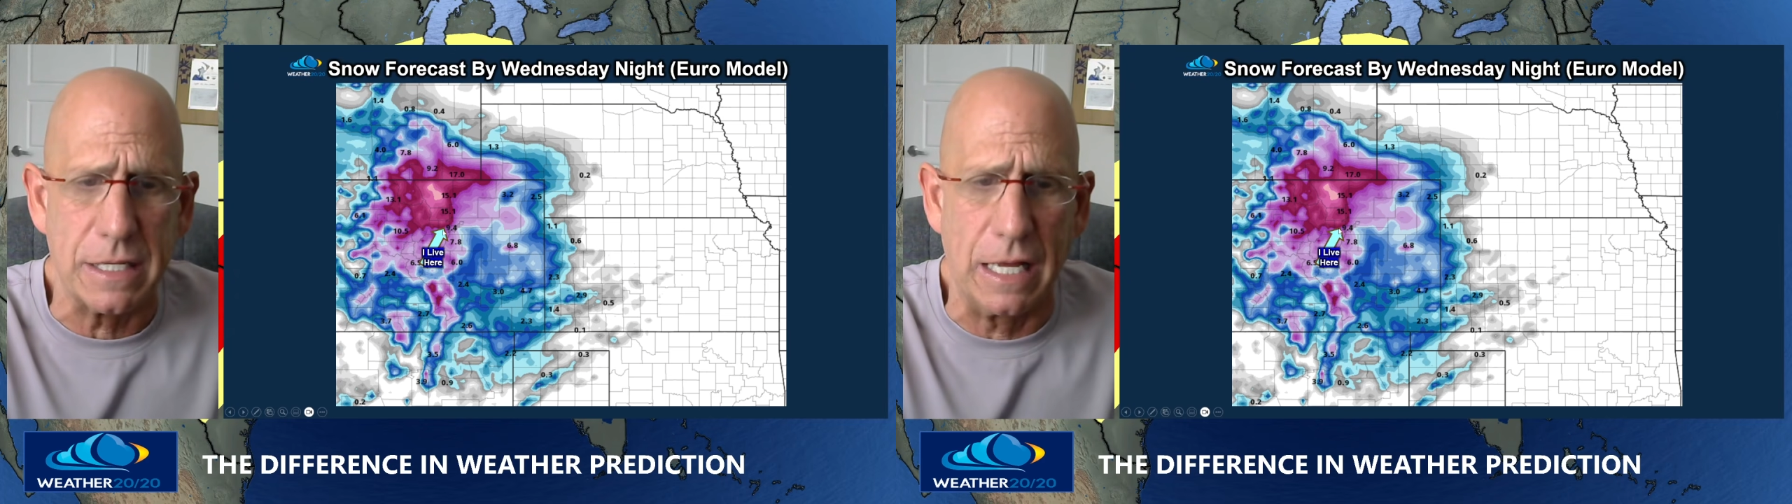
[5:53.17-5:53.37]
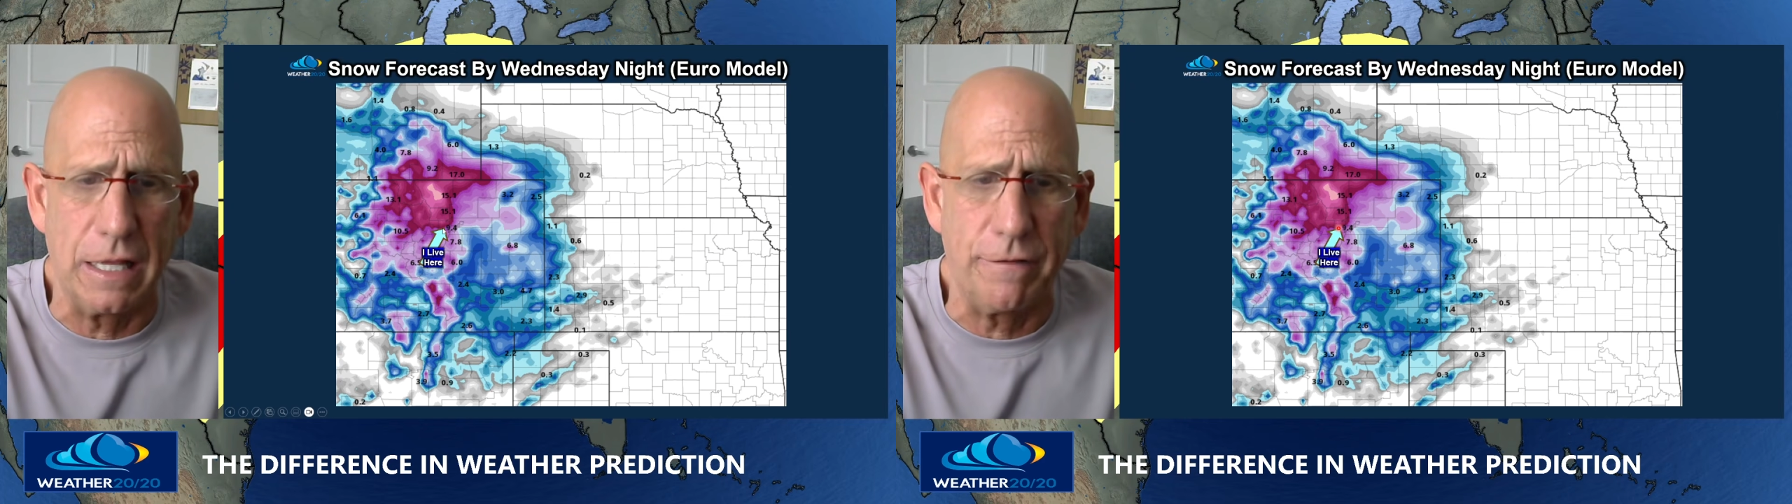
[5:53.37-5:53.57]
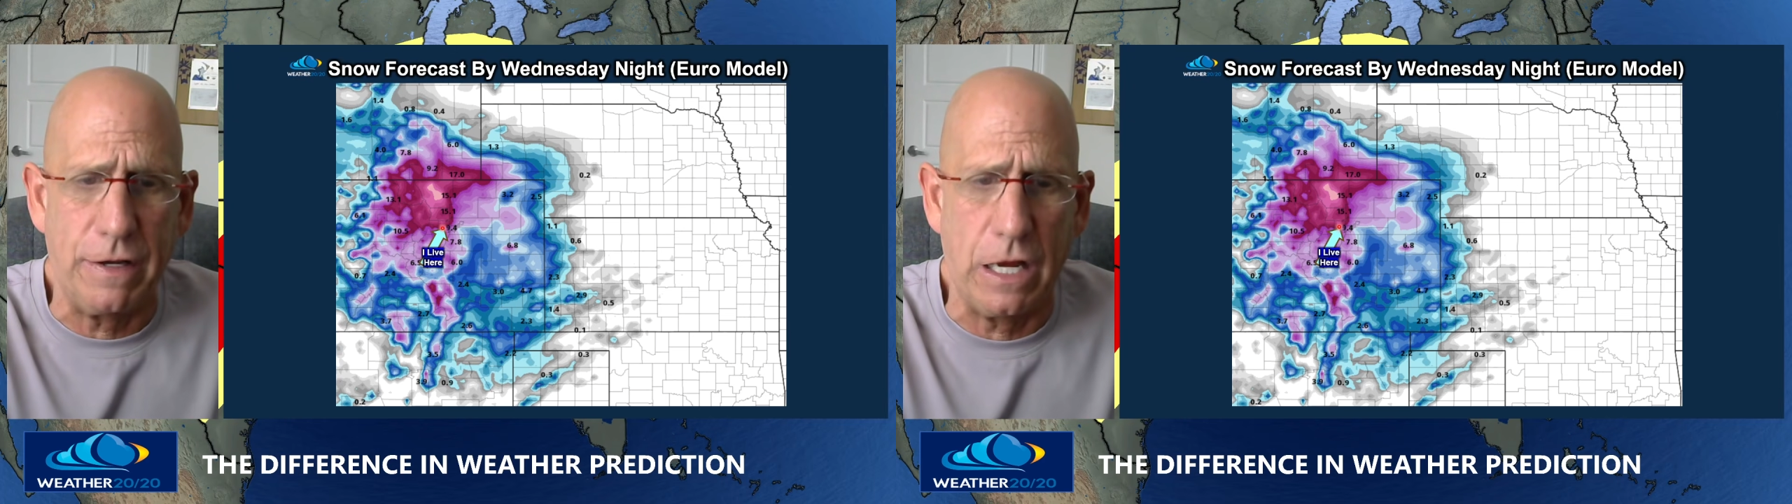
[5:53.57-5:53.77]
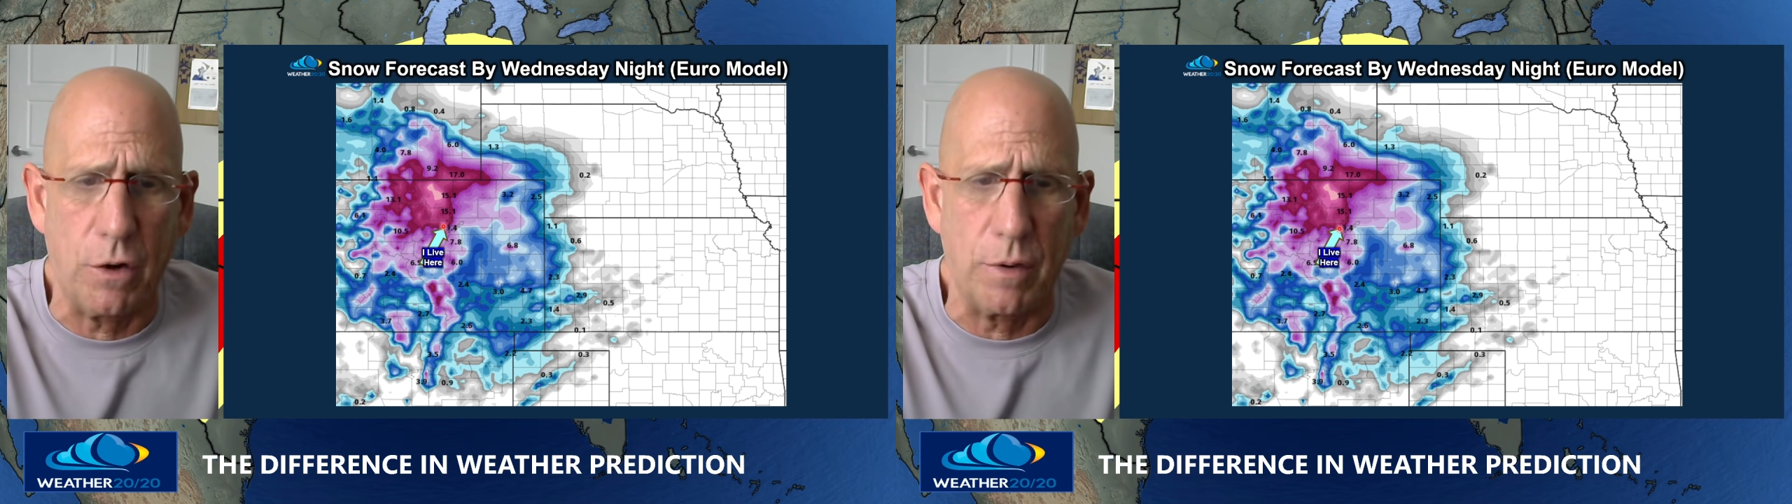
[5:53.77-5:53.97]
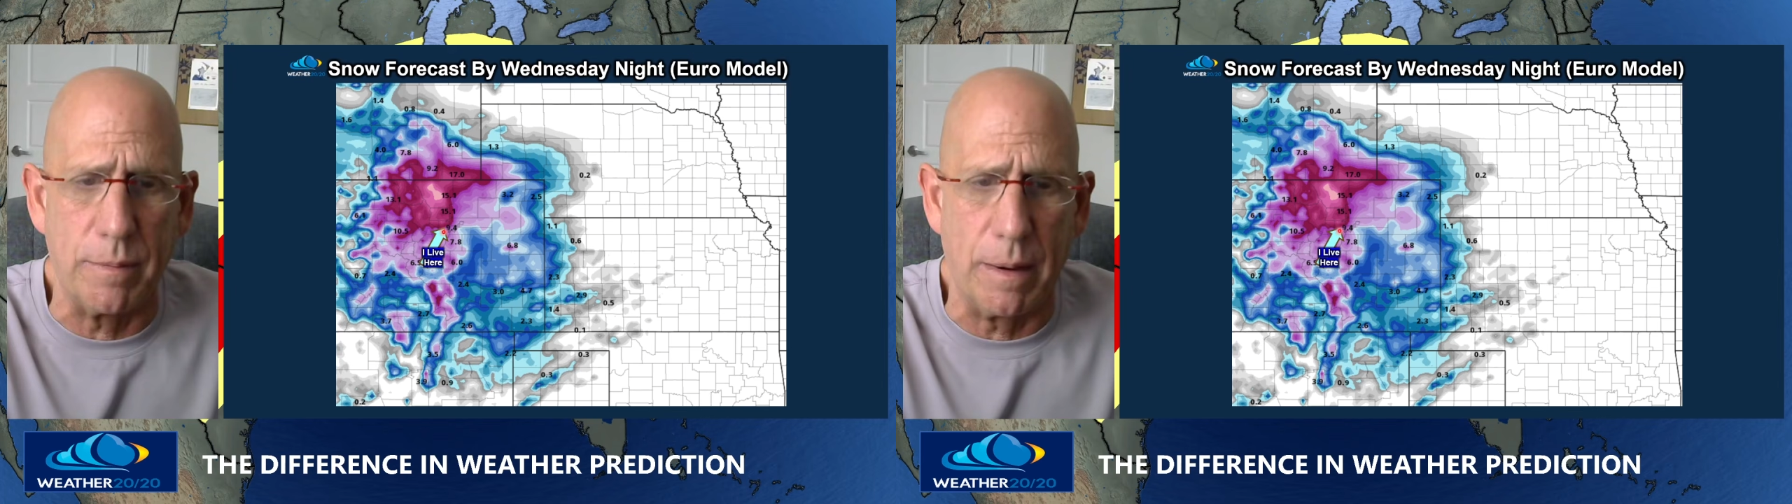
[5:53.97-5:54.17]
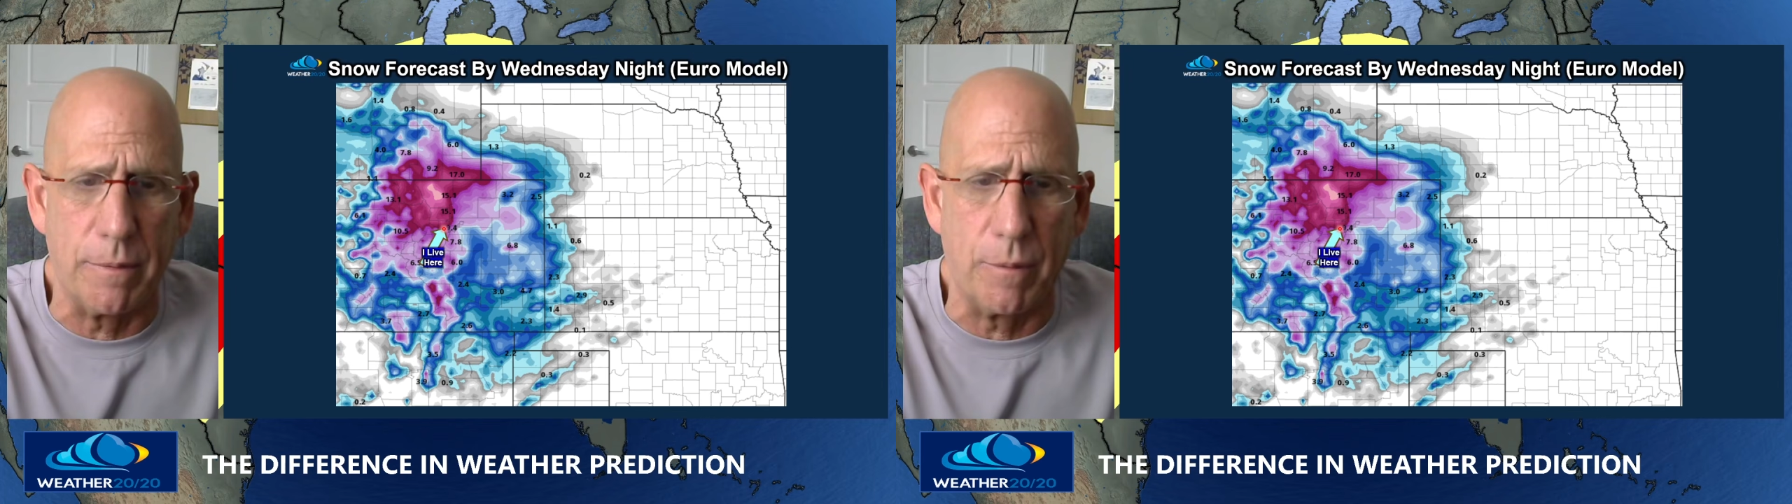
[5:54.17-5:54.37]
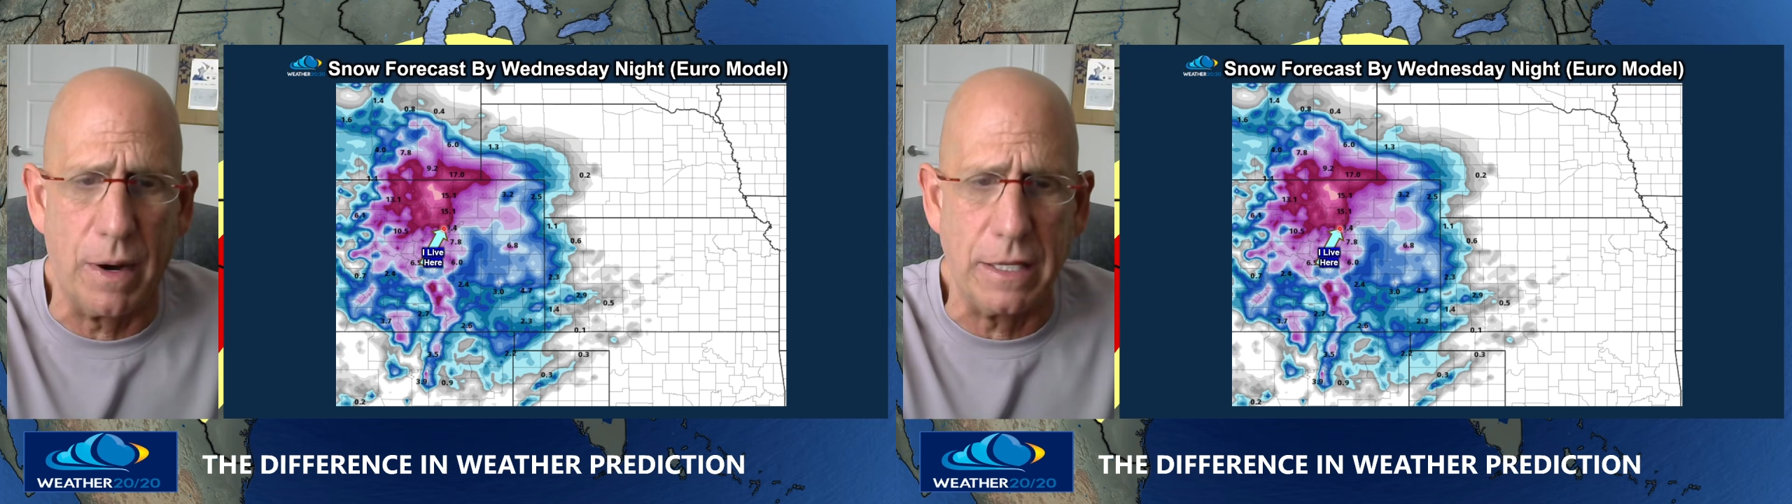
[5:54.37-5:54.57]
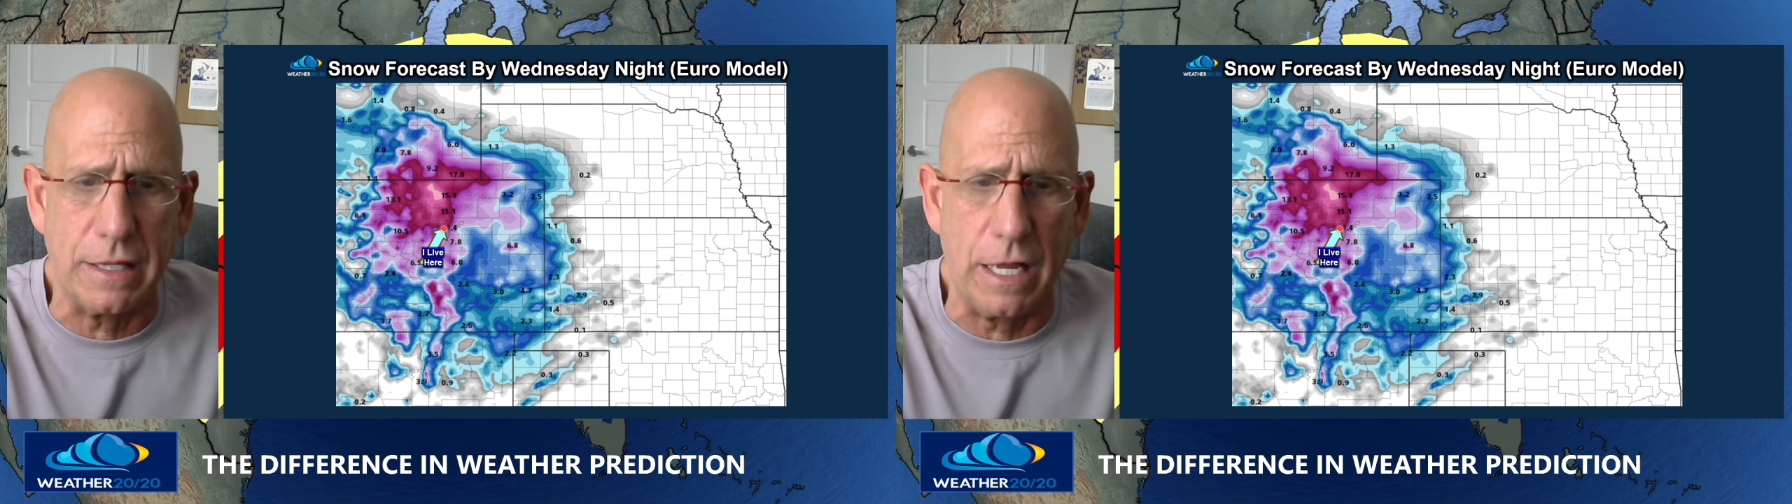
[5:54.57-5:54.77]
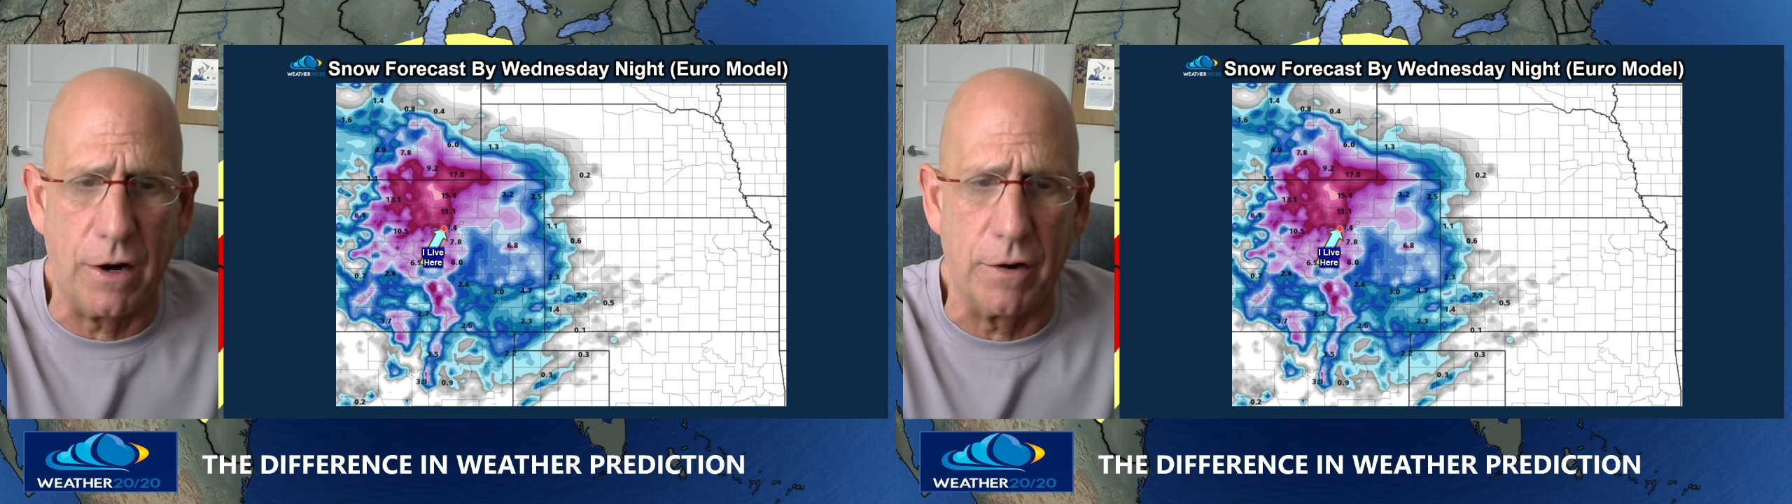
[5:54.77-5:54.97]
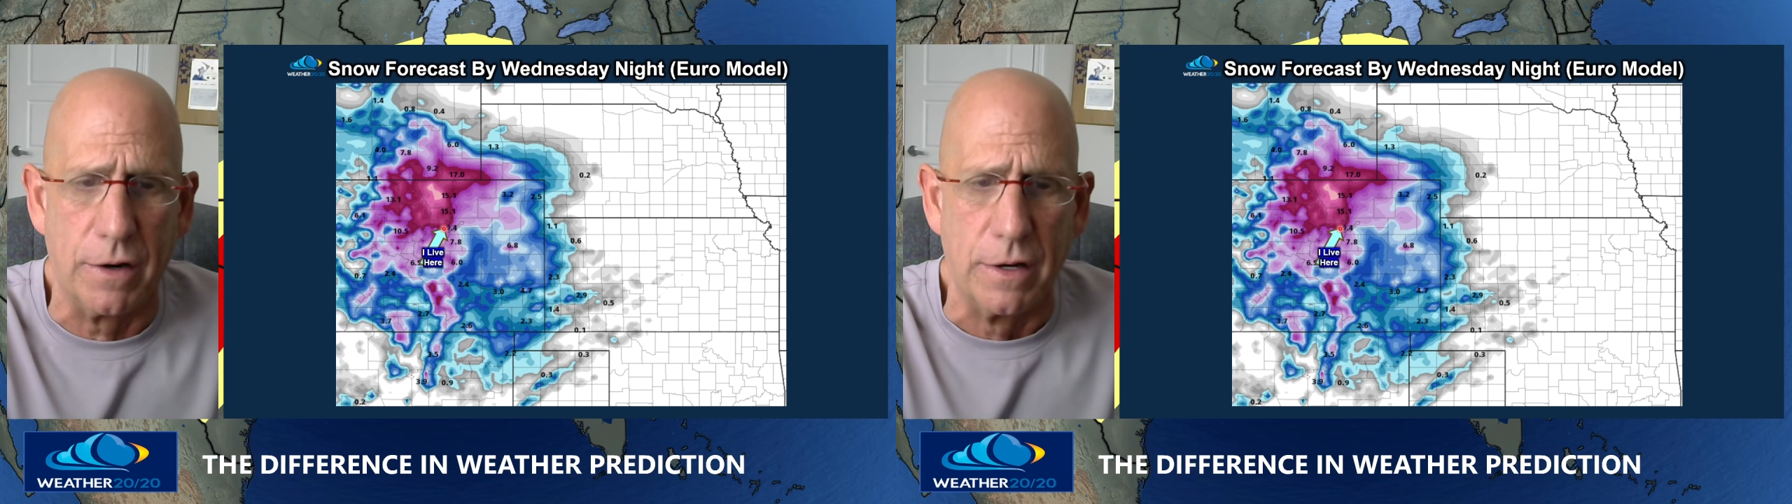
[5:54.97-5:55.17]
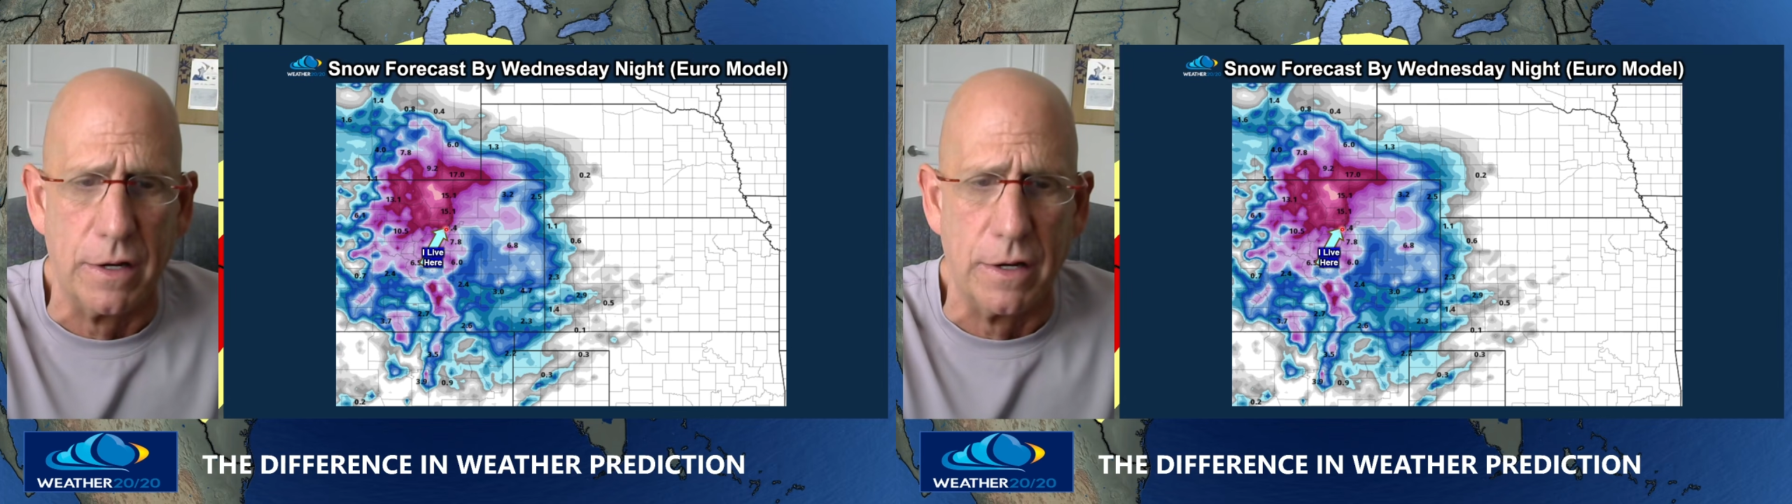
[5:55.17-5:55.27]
I live here, remember, right there.